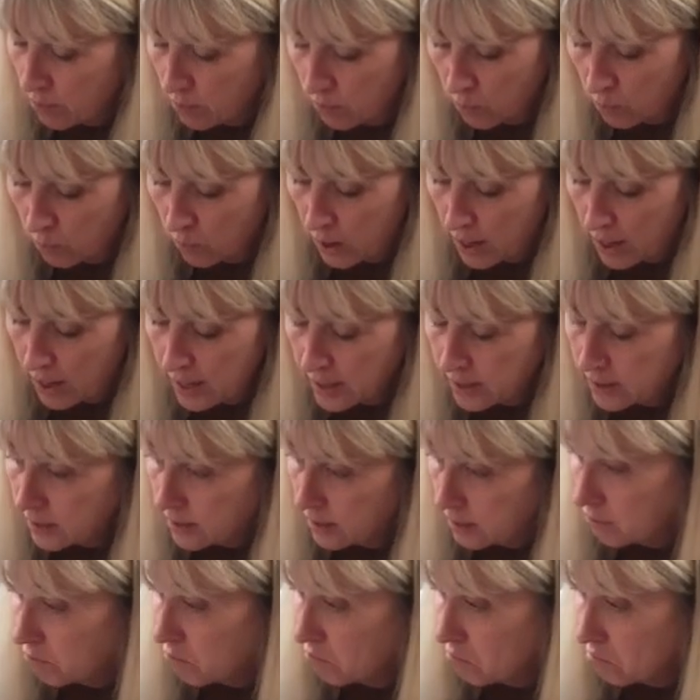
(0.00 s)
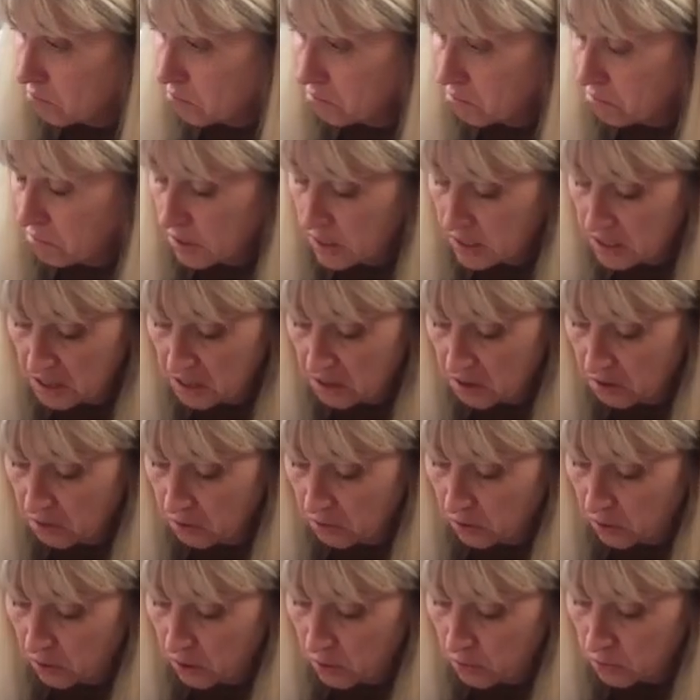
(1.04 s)
right? Is it
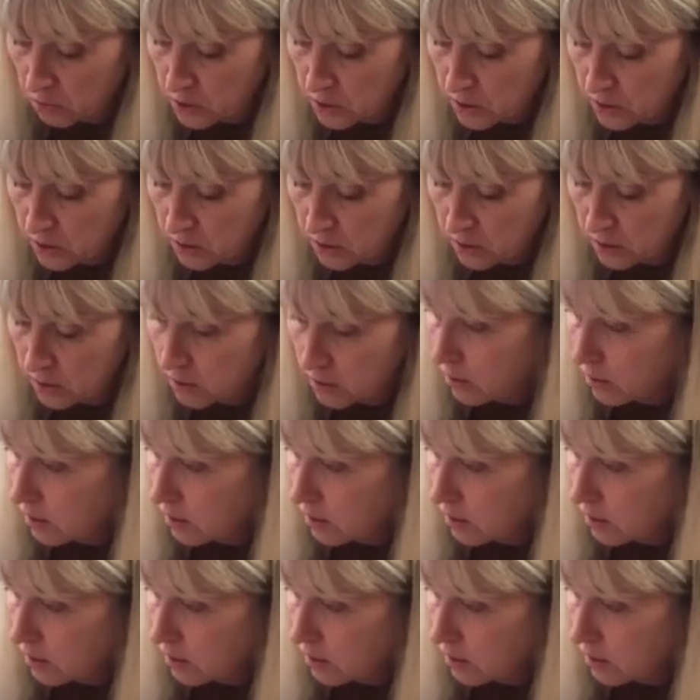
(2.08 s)
close?